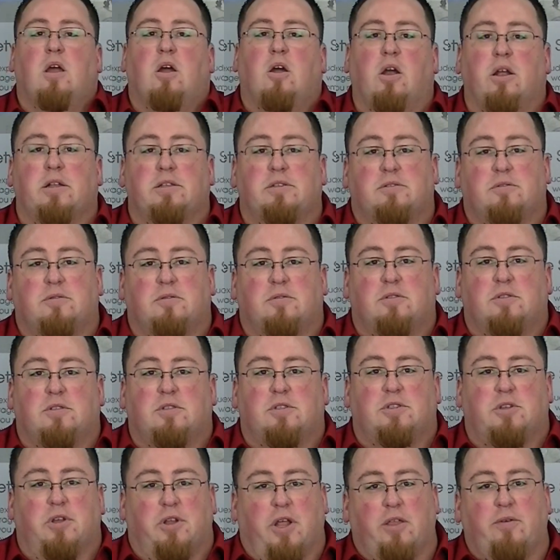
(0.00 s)
Alright,
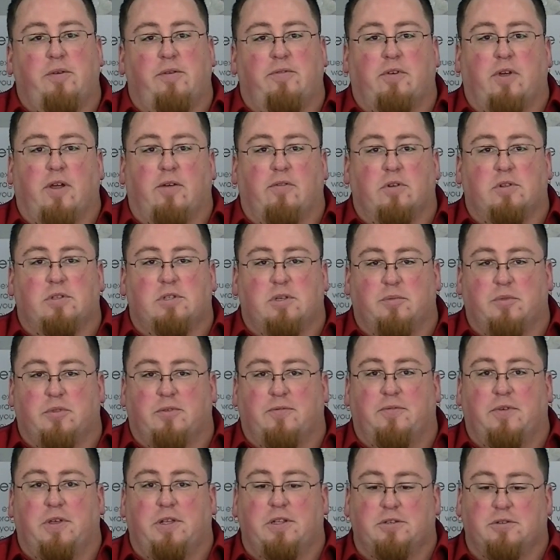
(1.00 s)
so now that we've covered some of
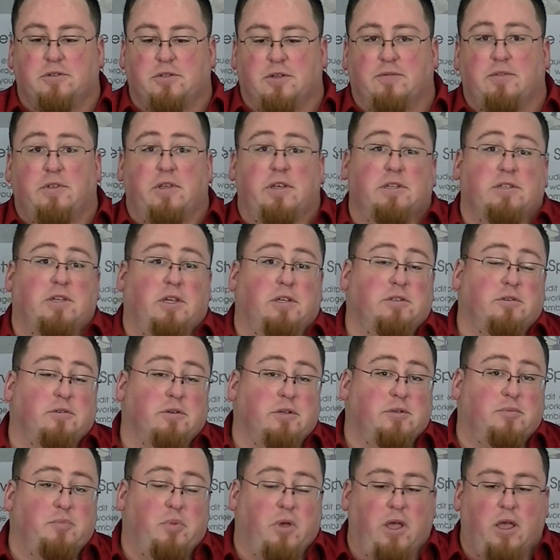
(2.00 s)
the features of the
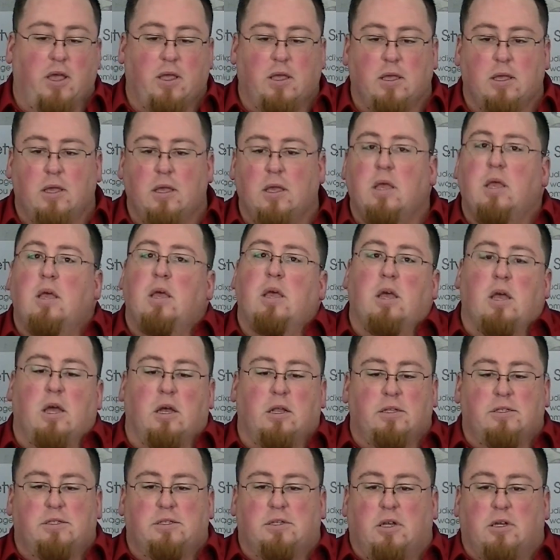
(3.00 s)
accessories pack, now
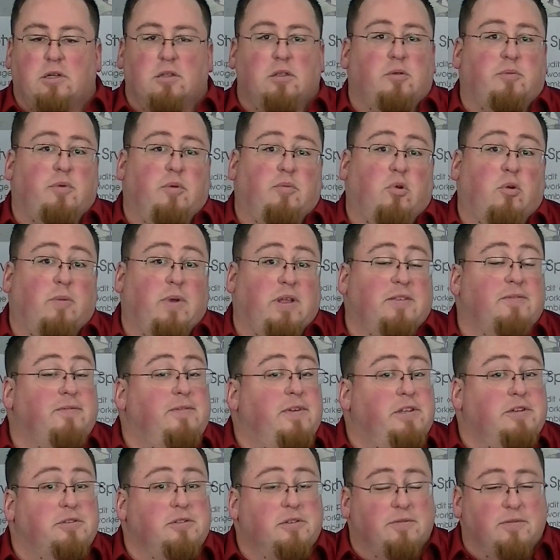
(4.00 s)
let's talk a little bit more about the
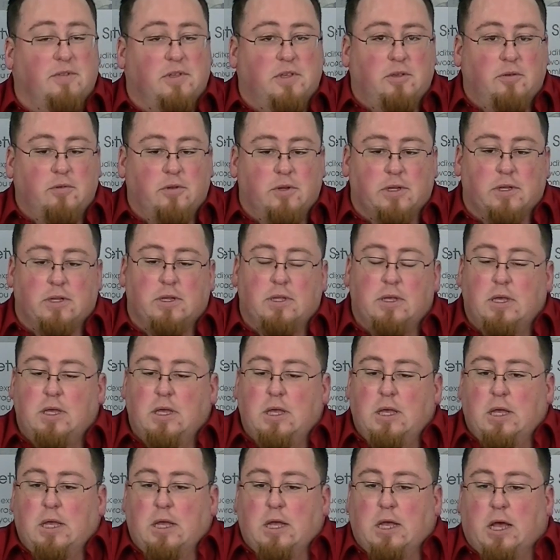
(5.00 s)
features of the unit.
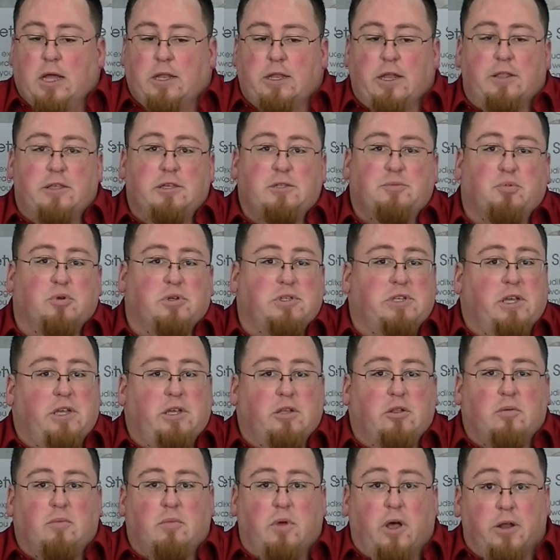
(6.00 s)
Uh, now this
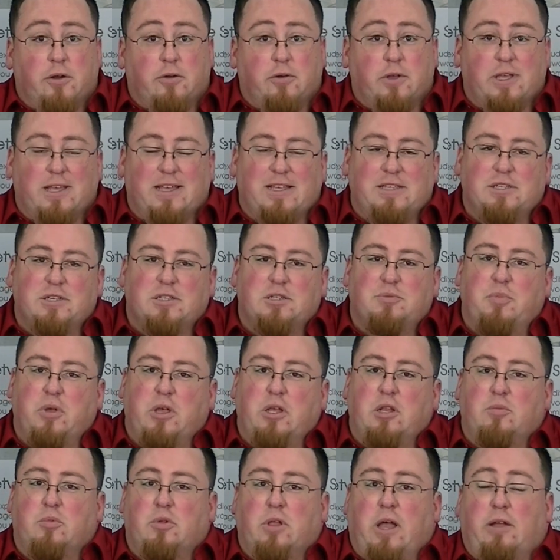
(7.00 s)
particular model is
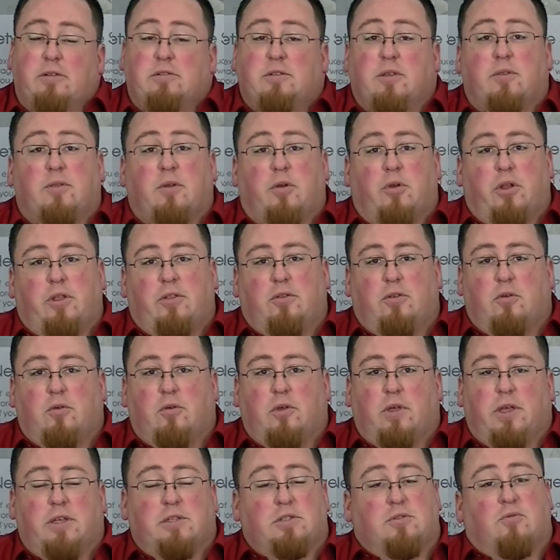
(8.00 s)
expandable out to thirty-two
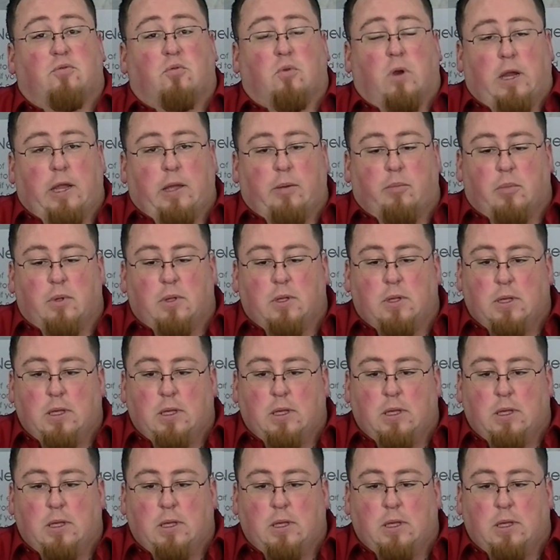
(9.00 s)
gigs of RAM.